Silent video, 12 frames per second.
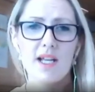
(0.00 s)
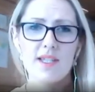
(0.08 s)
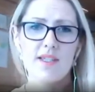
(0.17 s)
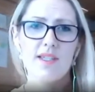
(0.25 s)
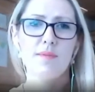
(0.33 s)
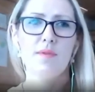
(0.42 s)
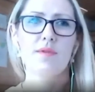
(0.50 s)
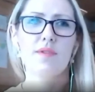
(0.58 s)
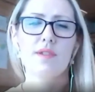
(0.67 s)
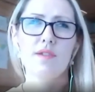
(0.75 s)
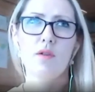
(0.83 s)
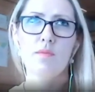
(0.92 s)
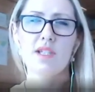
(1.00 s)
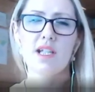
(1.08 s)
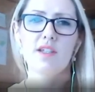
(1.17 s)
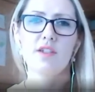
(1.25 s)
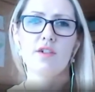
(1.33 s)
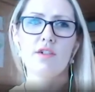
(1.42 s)
as, I suppose, almost
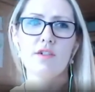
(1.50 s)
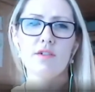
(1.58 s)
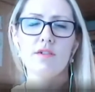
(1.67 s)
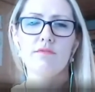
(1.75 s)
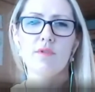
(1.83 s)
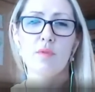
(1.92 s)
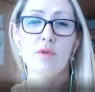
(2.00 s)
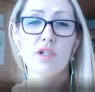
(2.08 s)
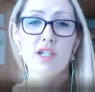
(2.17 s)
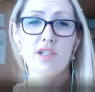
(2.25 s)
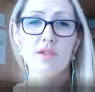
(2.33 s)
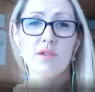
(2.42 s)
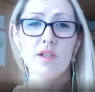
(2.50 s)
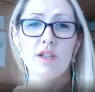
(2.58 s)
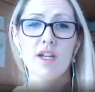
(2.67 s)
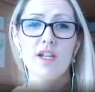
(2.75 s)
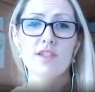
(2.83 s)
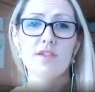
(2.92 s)
like their reporting tool.
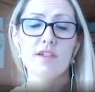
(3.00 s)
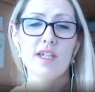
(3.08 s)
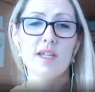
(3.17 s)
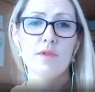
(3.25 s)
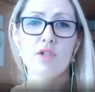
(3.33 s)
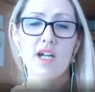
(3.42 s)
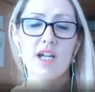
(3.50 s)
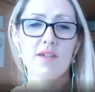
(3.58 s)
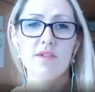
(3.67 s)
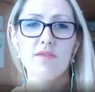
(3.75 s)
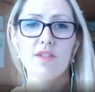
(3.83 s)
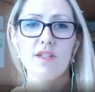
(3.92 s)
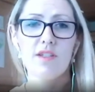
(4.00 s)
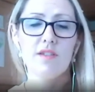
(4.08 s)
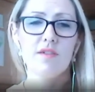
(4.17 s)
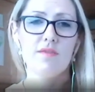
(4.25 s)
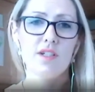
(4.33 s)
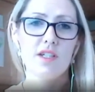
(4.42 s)
So they're keeping track of everything,
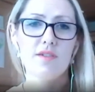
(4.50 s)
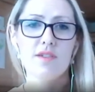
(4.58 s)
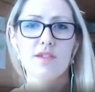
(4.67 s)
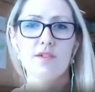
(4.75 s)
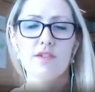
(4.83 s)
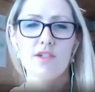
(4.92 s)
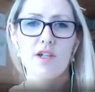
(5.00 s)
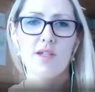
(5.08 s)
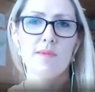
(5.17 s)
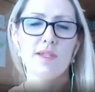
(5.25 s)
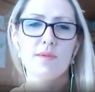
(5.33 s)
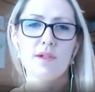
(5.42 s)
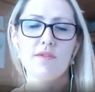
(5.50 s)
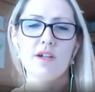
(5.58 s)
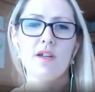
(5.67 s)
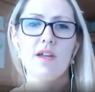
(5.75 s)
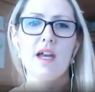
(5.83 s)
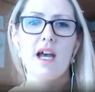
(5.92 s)
their videos, their documents,
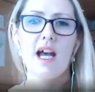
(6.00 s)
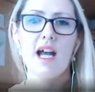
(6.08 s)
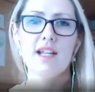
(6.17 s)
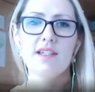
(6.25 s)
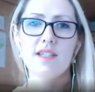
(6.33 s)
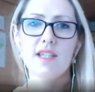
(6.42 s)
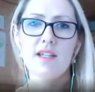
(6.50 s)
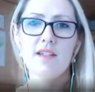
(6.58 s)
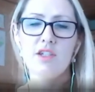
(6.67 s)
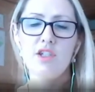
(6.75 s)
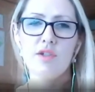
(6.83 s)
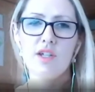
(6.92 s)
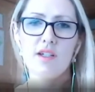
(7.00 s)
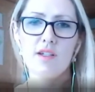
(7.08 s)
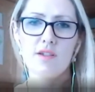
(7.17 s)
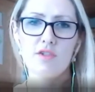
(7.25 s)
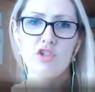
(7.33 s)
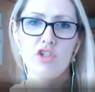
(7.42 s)
whatever. And then you
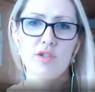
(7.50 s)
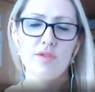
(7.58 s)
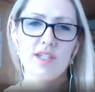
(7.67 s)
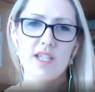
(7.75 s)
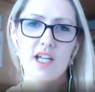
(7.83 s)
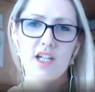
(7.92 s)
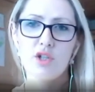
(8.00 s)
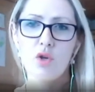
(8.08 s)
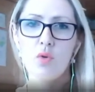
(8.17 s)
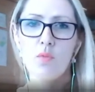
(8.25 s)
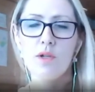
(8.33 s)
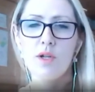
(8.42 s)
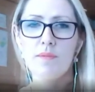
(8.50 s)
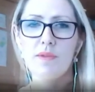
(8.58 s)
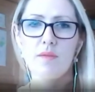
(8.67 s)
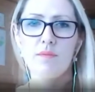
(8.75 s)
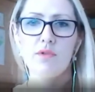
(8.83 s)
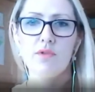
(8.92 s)
can choose then to open up
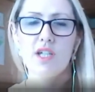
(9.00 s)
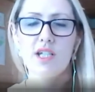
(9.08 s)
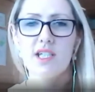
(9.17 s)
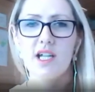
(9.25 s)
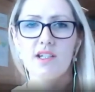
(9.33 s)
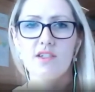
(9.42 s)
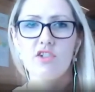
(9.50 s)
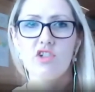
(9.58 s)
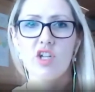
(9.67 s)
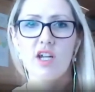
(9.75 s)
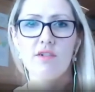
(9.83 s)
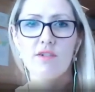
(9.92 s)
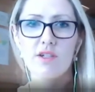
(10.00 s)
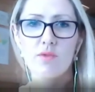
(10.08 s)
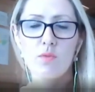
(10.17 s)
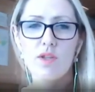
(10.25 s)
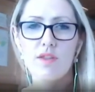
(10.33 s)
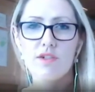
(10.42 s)
that project and share it
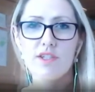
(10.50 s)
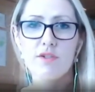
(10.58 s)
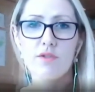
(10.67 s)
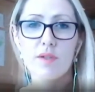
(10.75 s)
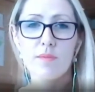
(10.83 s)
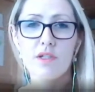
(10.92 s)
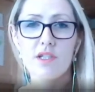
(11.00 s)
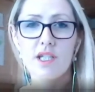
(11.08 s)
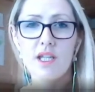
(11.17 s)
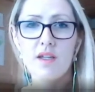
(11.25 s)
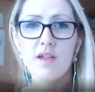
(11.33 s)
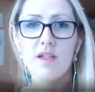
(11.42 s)
with your school community.